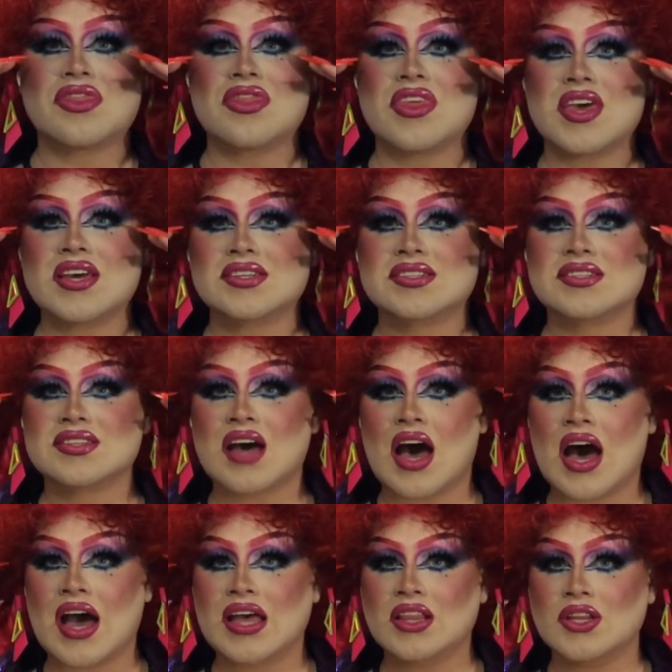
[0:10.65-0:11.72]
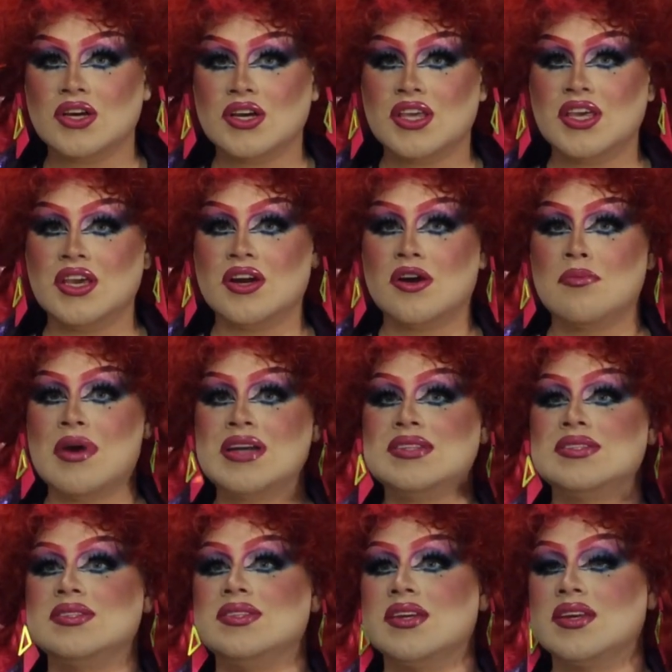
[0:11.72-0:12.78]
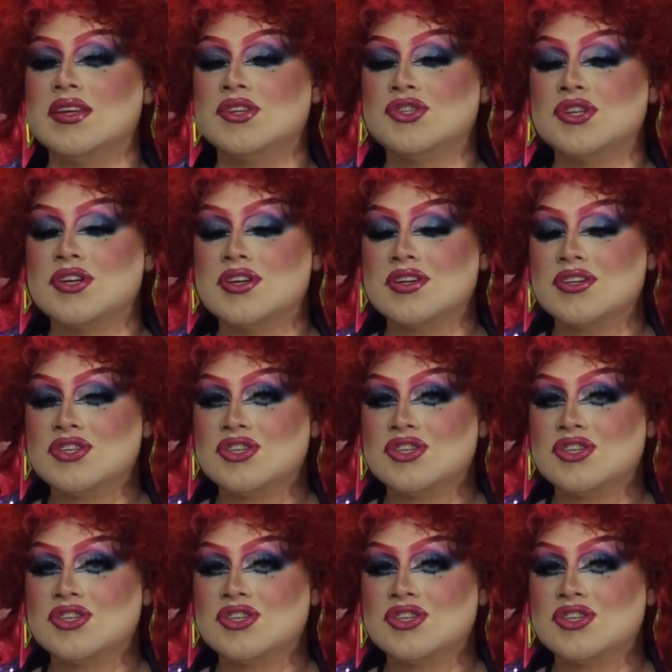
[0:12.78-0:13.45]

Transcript: this eye look here, my signature